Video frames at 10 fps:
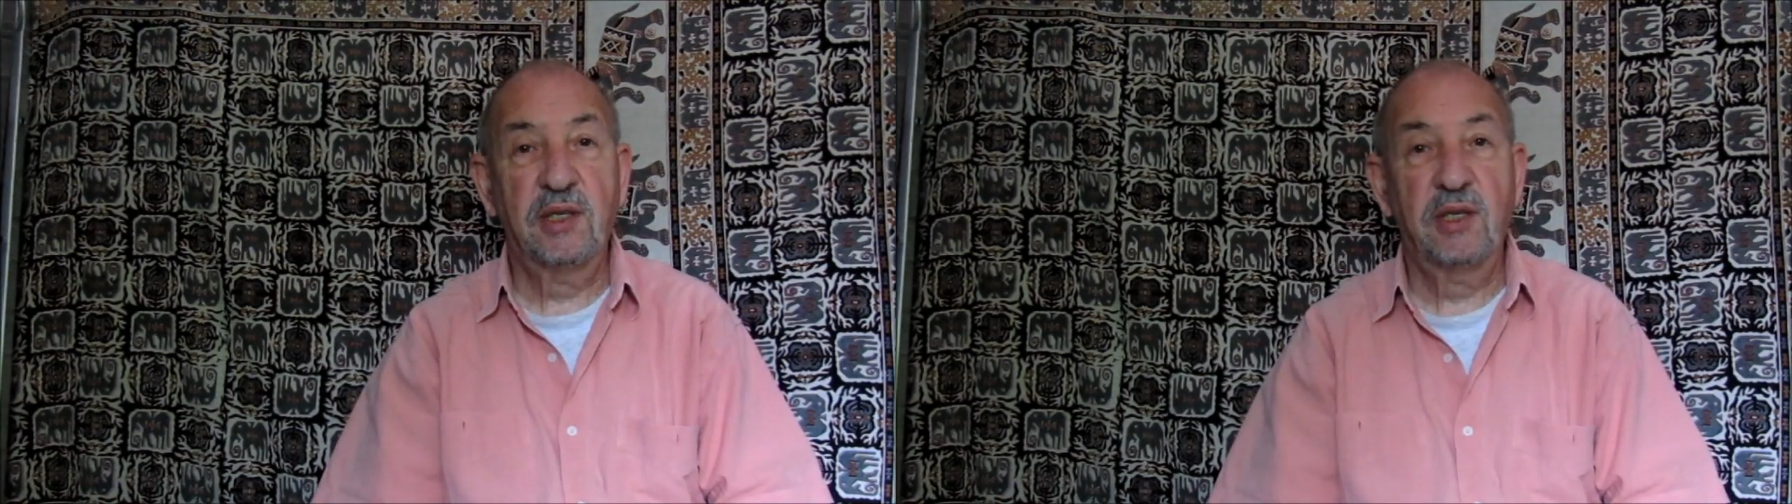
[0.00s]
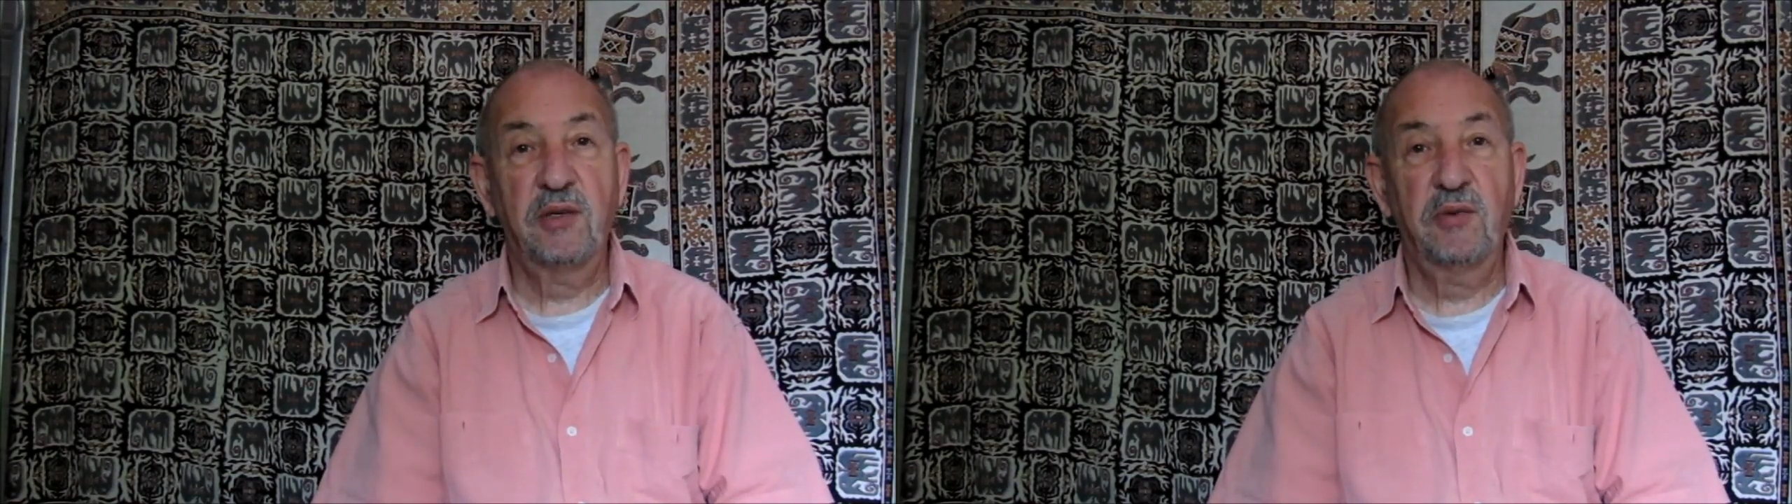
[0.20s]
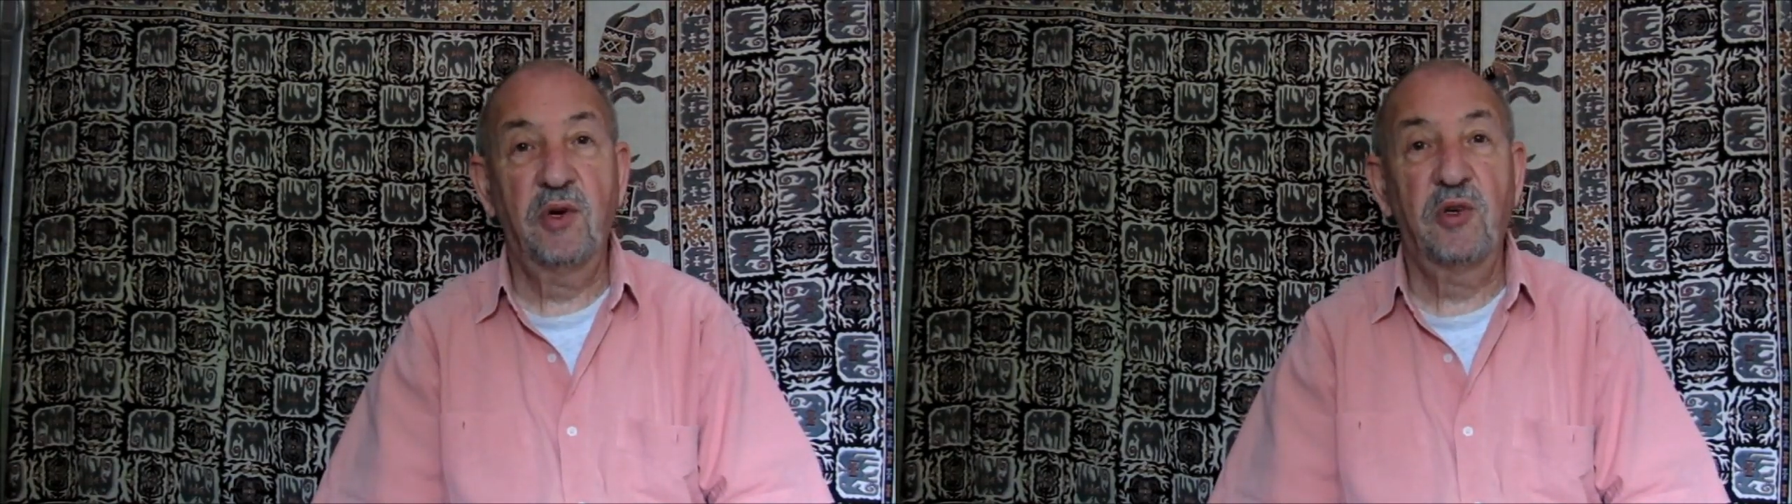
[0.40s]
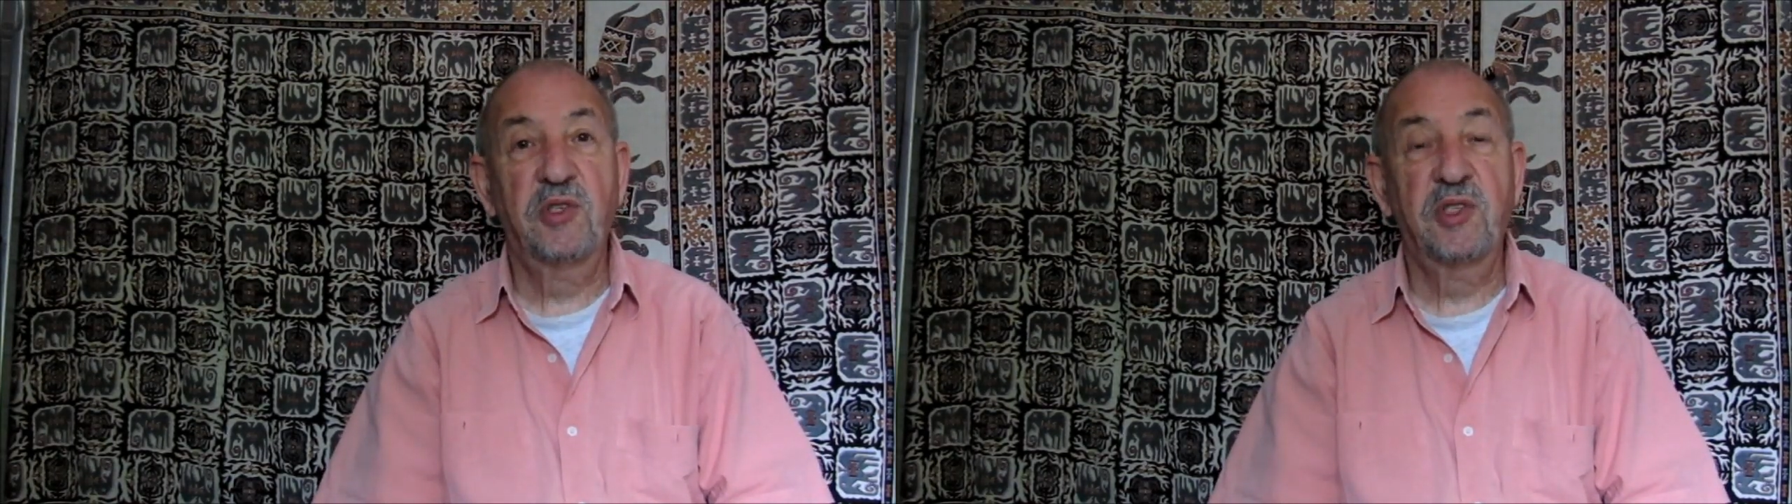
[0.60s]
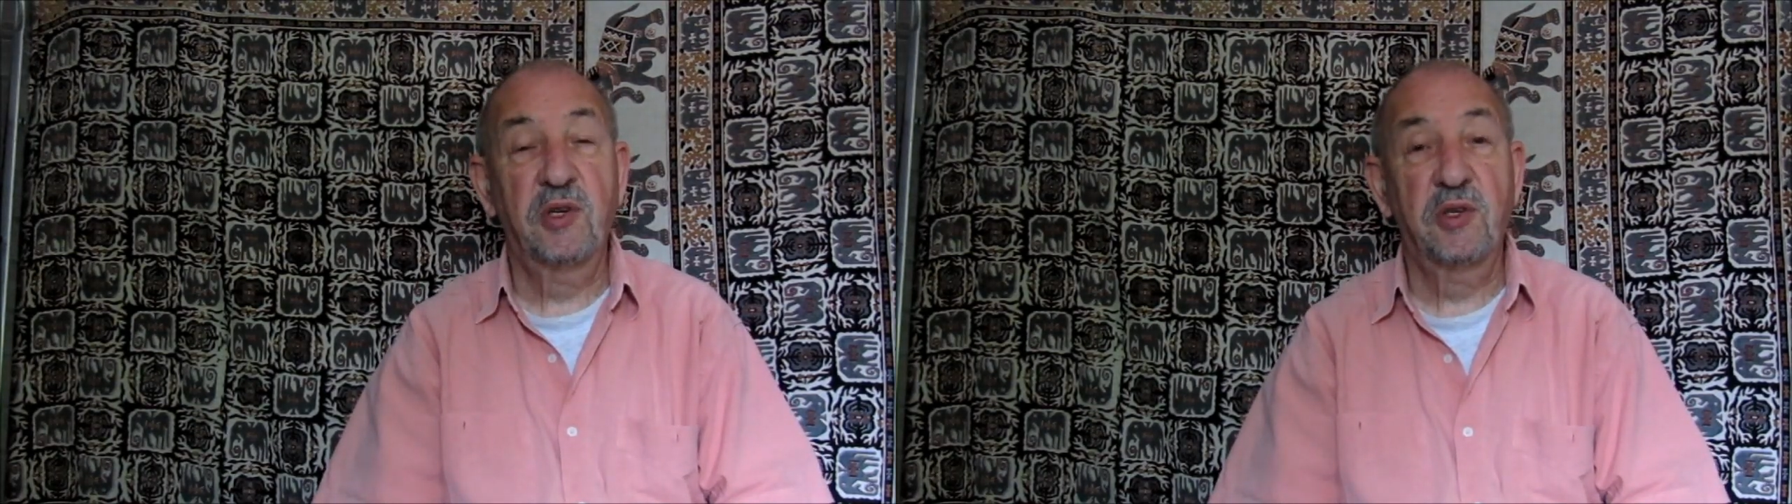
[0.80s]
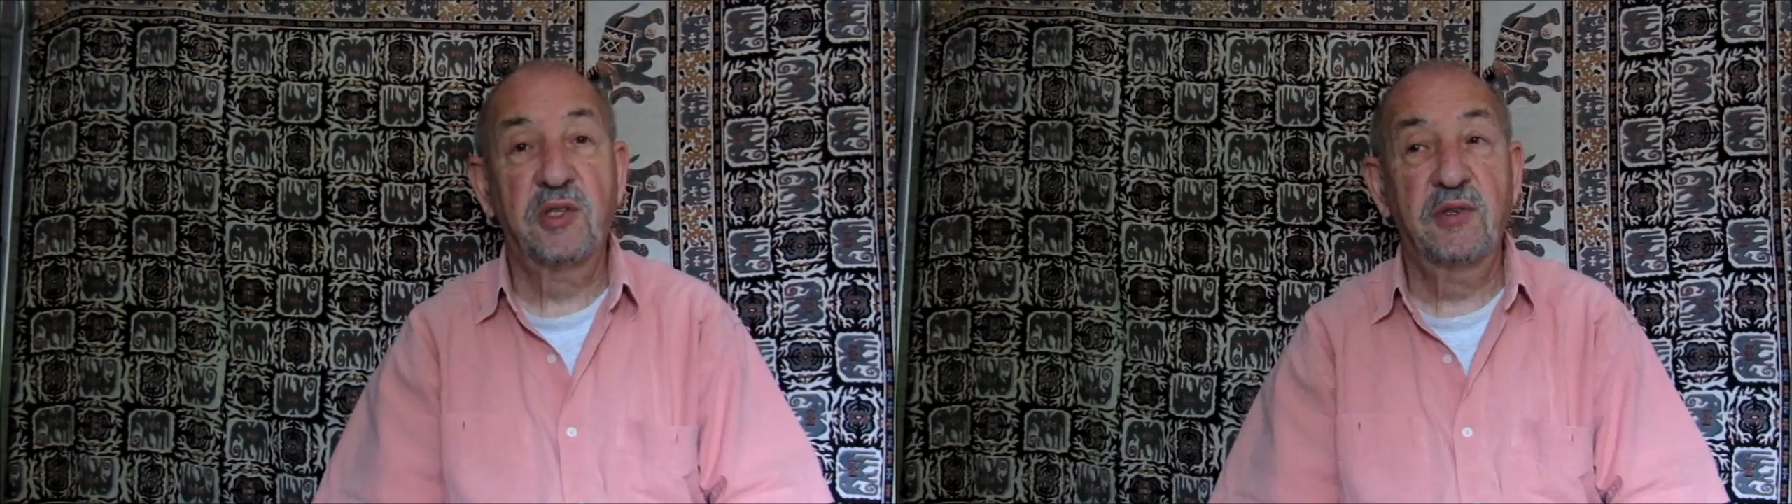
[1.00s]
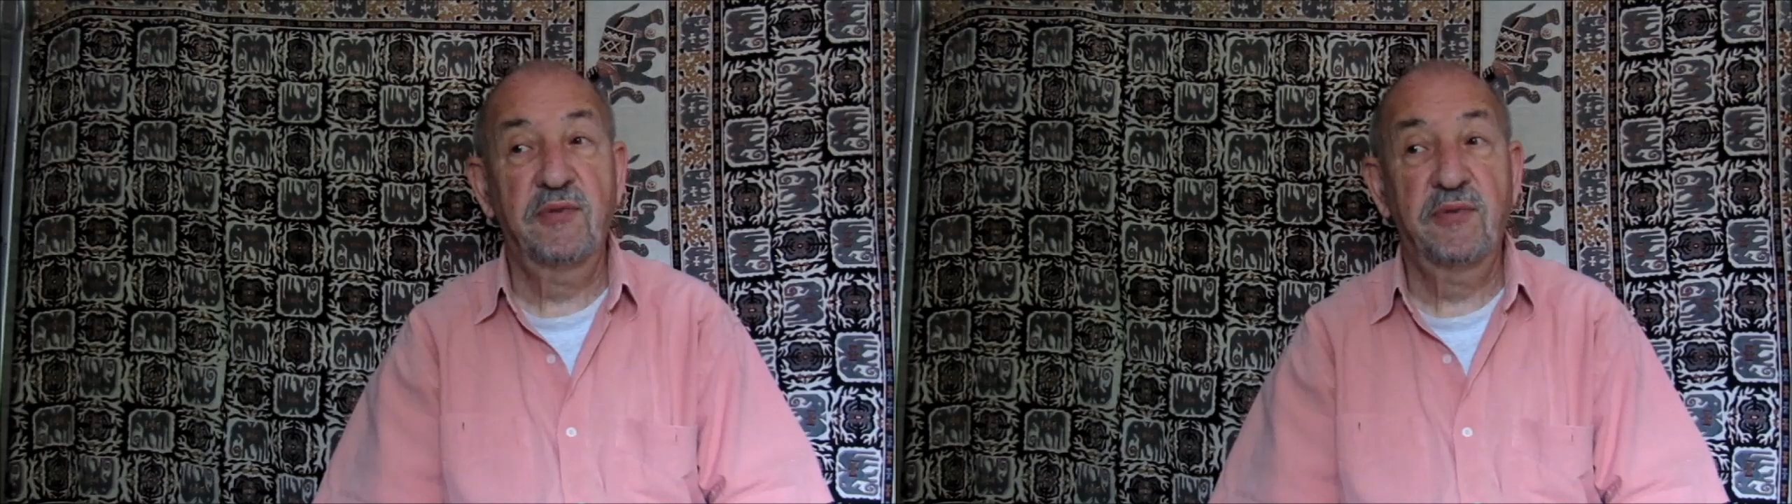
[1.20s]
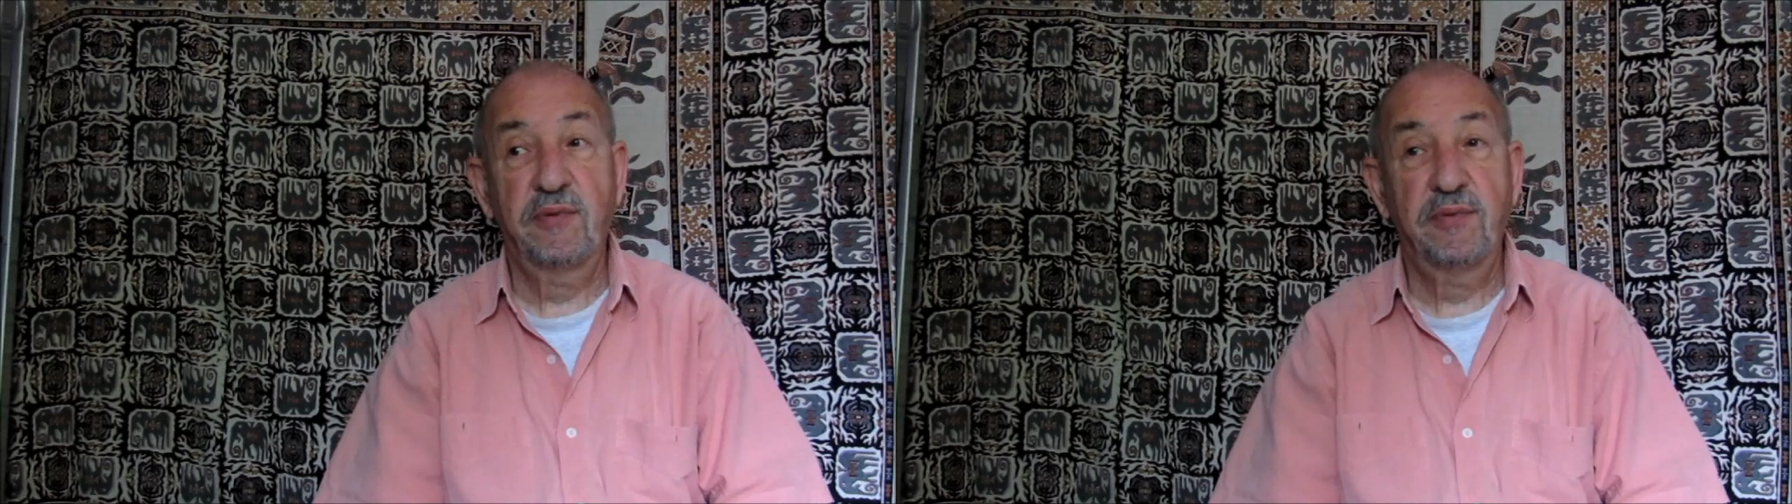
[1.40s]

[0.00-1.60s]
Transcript: do all sorts of